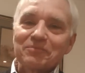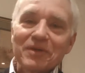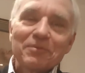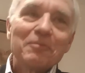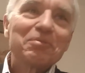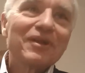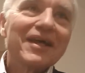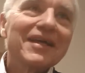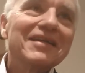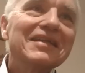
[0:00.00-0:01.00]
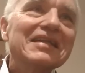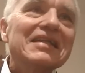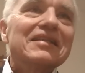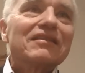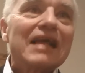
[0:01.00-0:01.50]
people playing
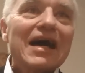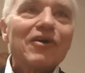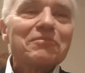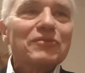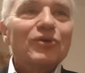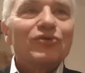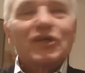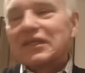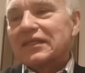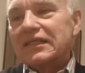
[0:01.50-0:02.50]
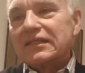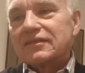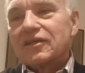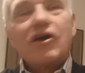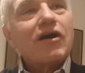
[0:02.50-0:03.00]
loud music
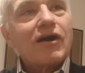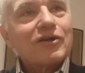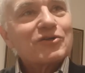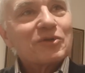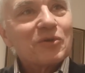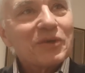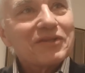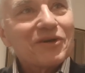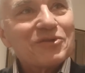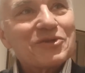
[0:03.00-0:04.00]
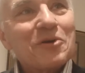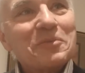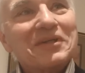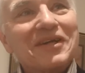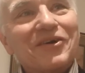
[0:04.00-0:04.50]
in cars with the windows
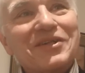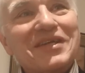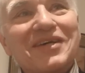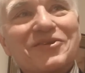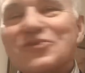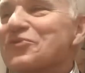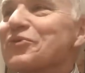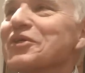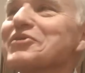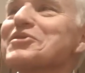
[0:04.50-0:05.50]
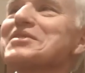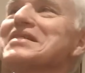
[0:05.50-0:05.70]
open going down the streets.